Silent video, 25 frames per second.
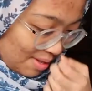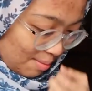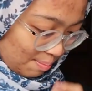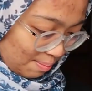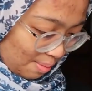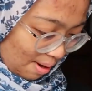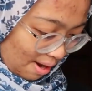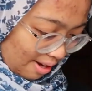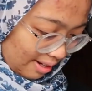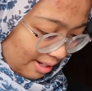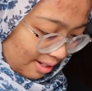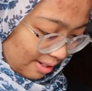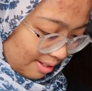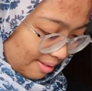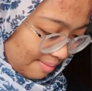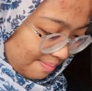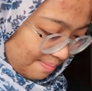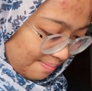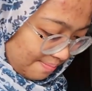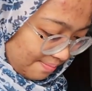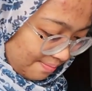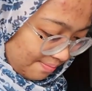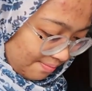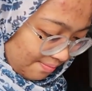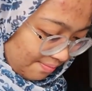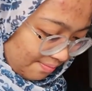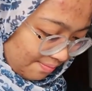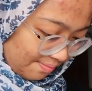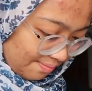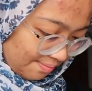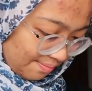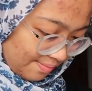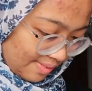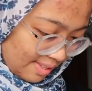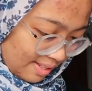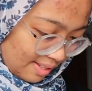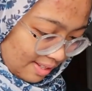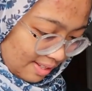the bottom,
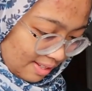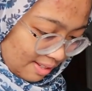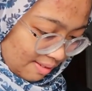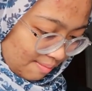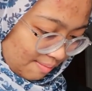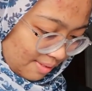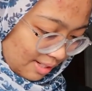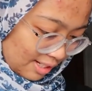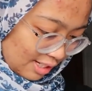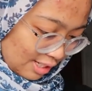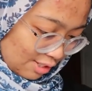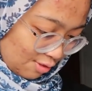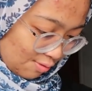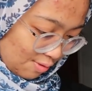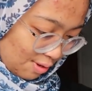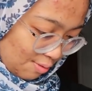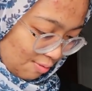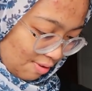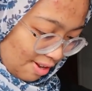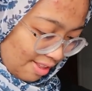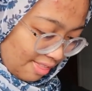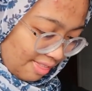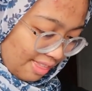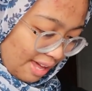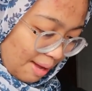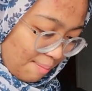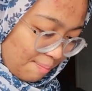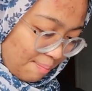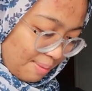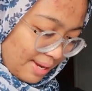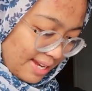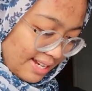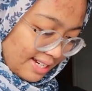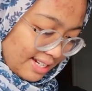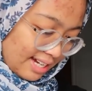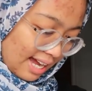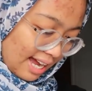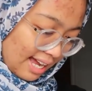because we want that
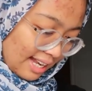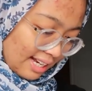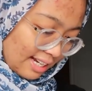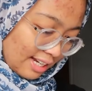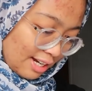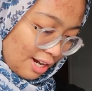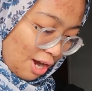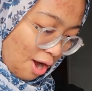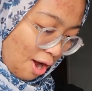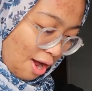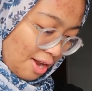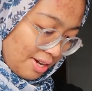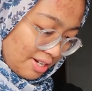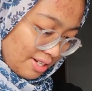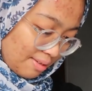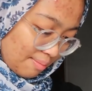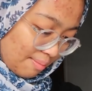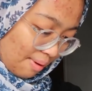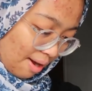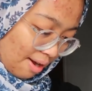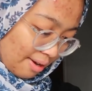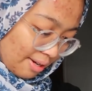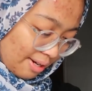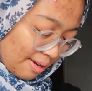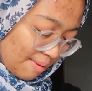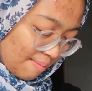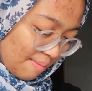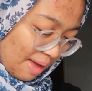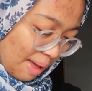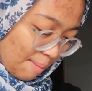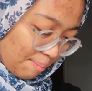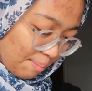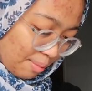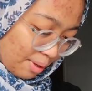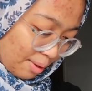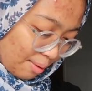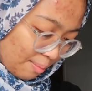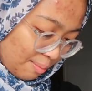pink color on the bottom
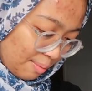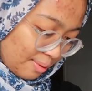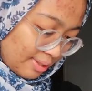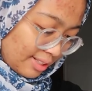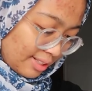and purple